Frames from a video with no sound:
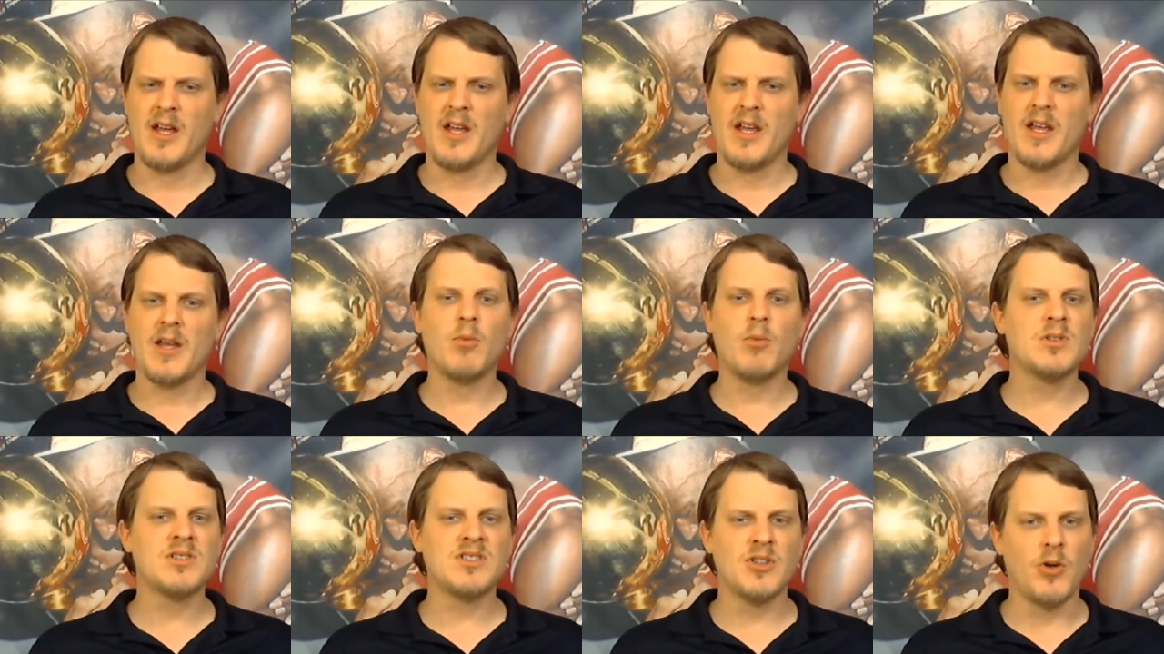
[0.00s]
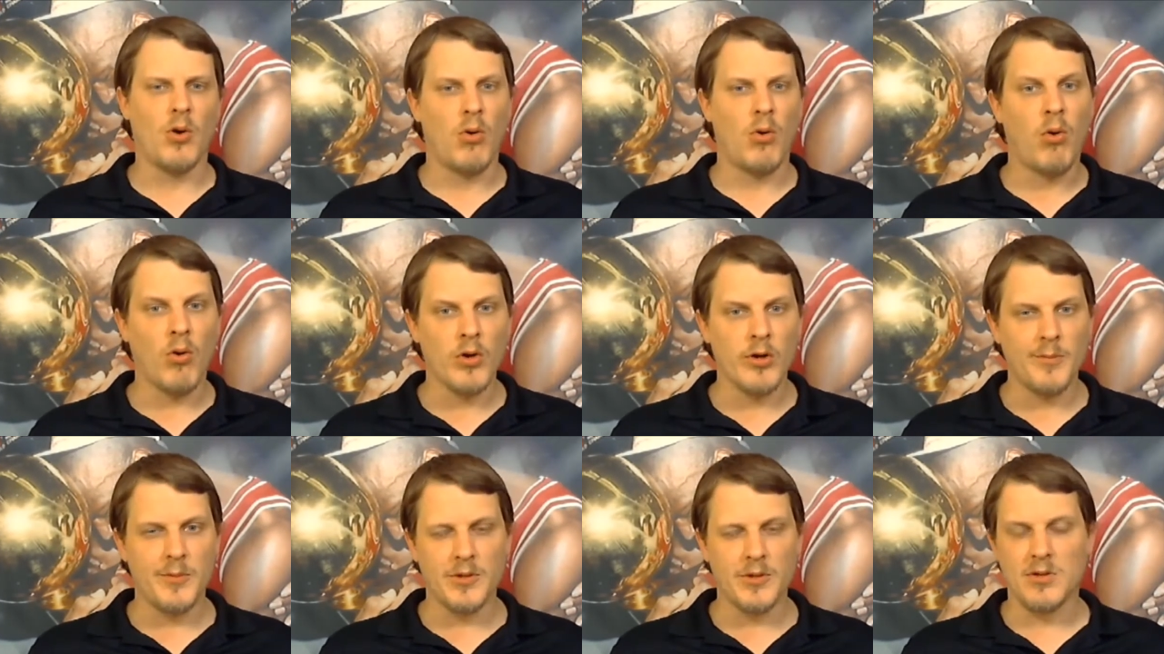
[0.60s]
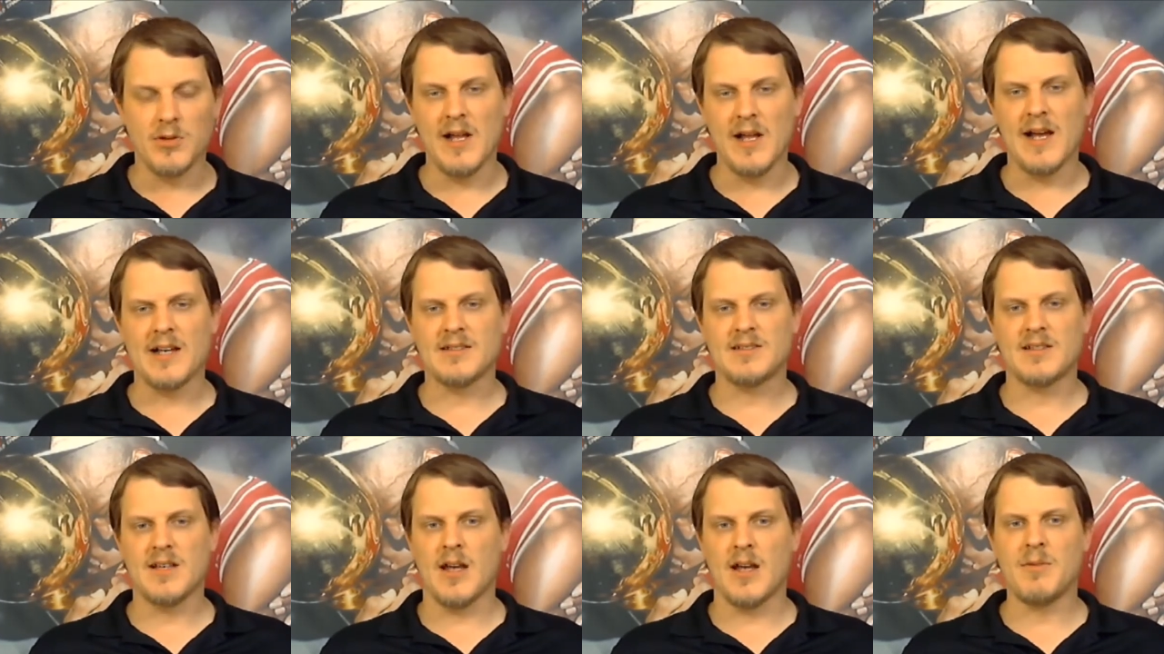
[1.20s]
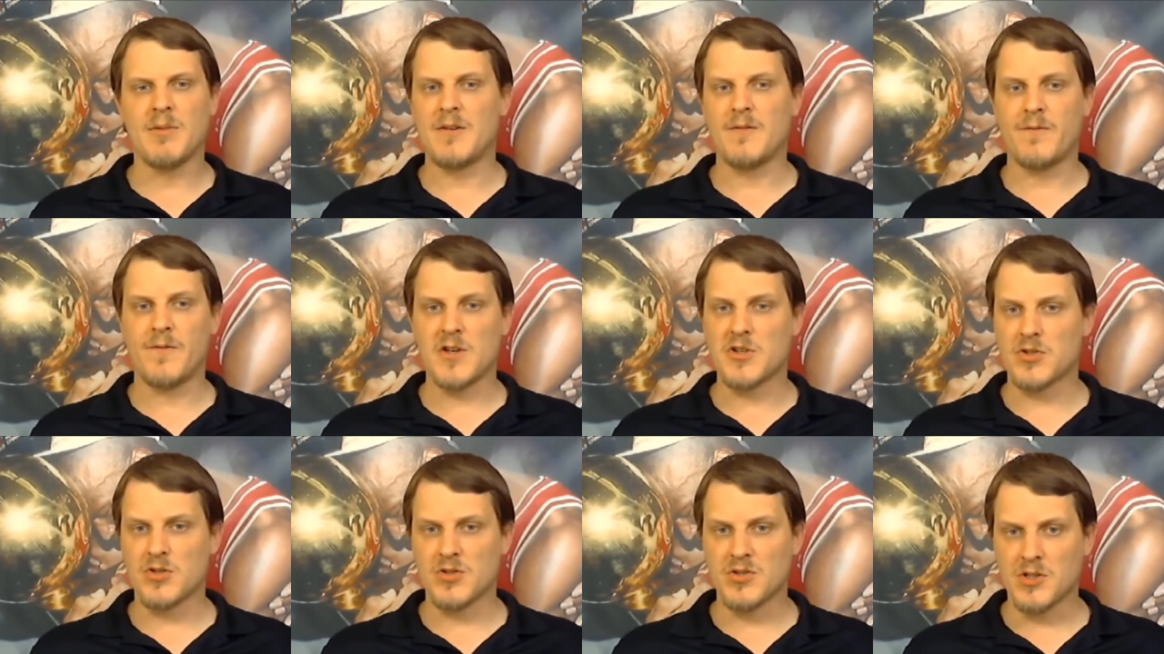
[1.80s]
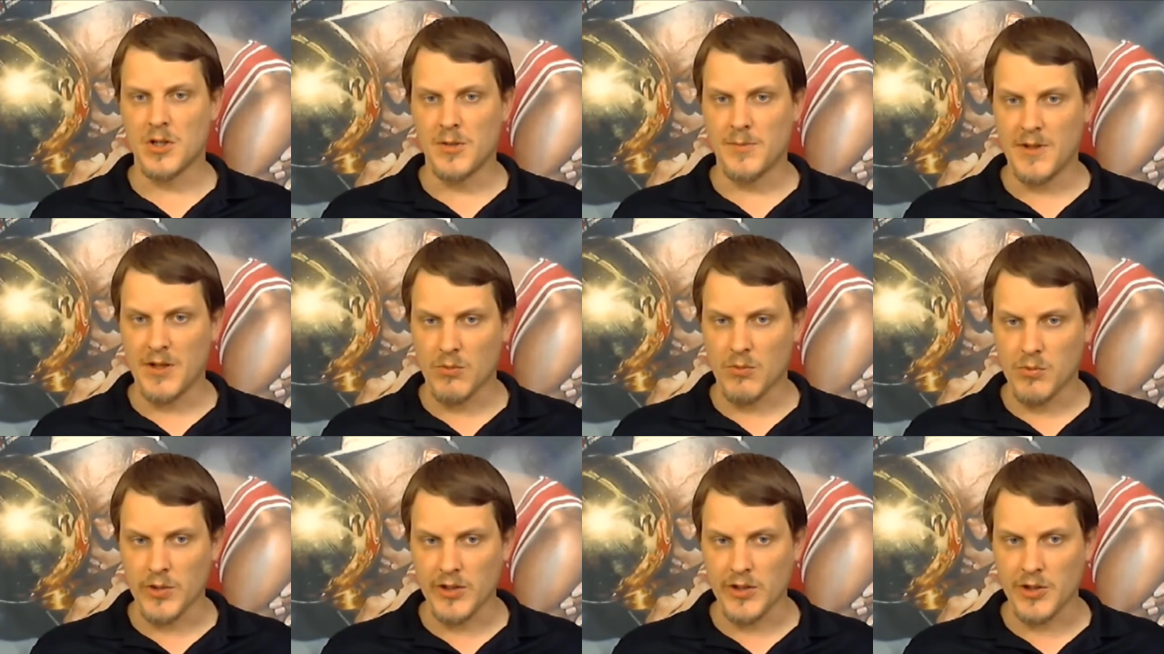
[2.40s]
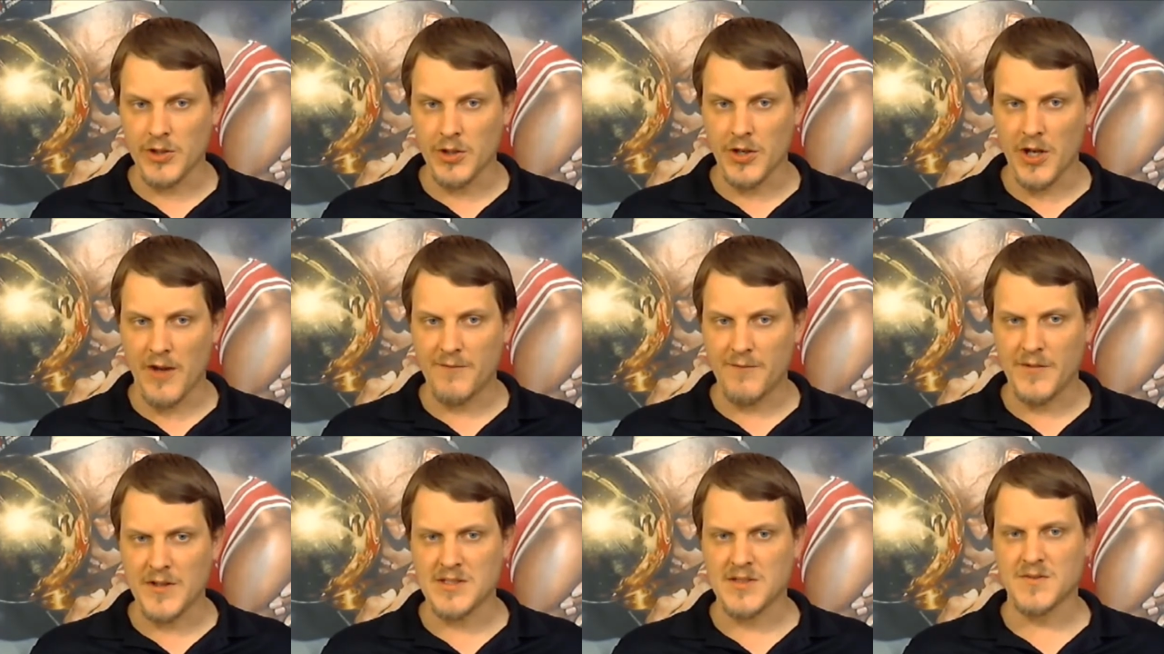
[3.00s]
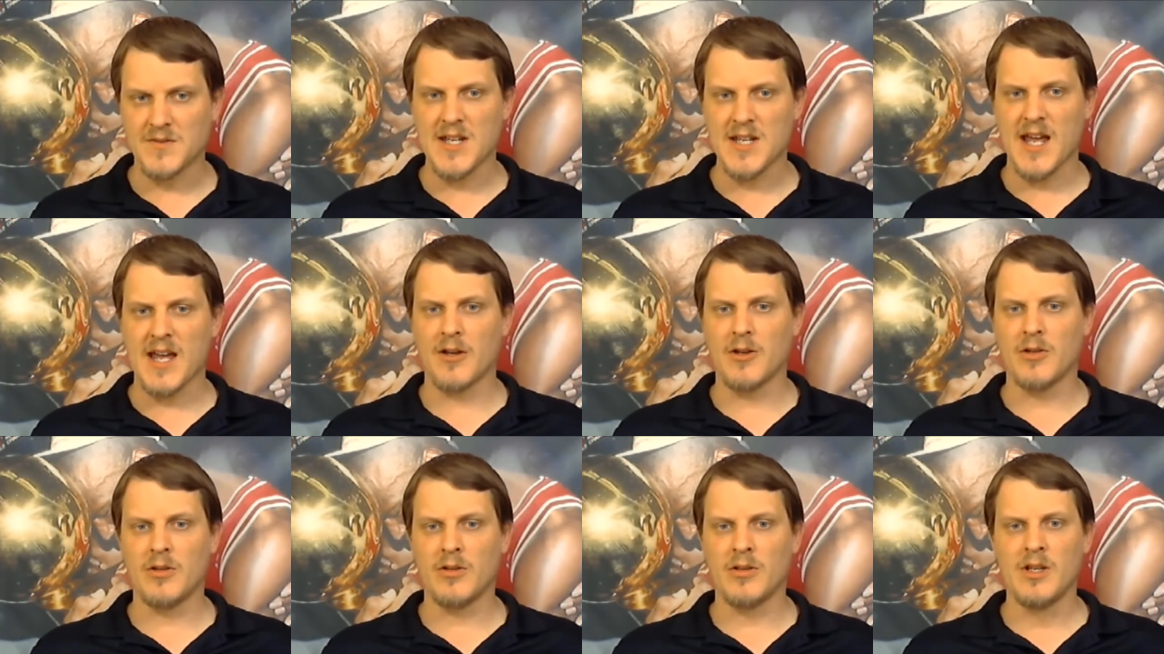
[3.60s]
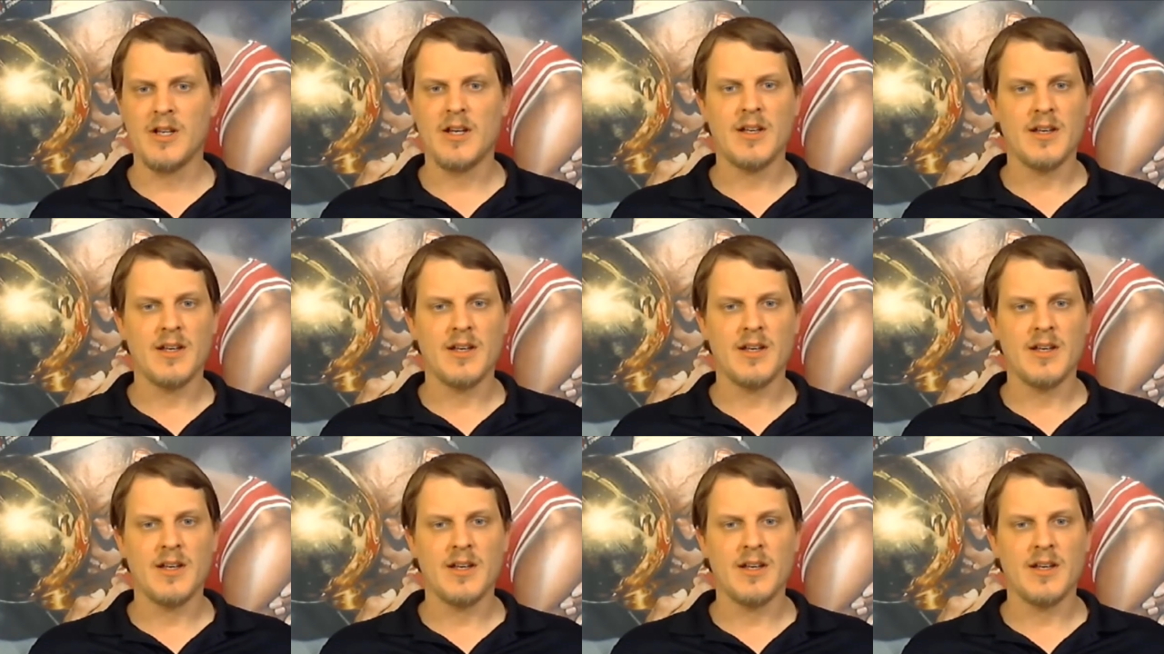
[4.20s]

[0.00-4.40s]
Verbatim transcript: It wasn't a horrible class. I mean, Fisher's going to be a really good offensive tackle.